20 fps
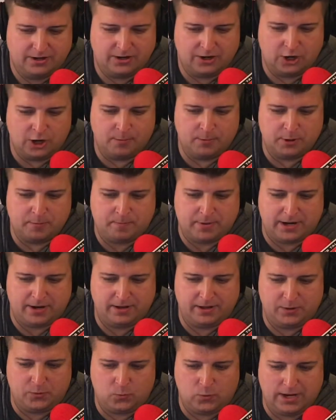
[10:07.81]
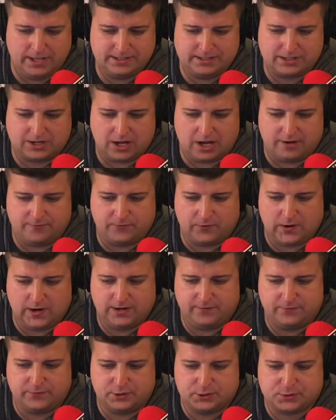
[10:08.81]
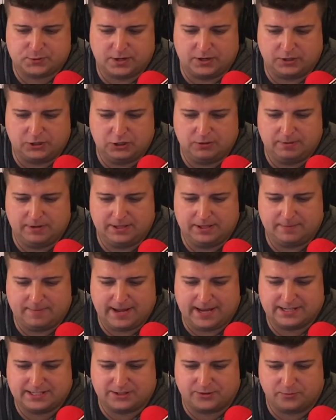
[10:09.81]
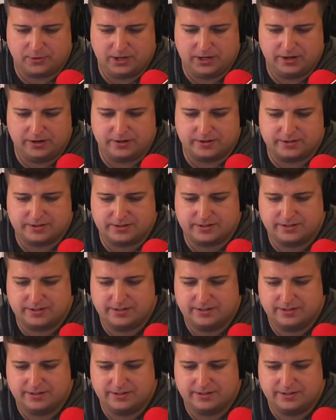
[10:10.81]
Herbert better than Wentz, Goff, or any first round QB in the past three years.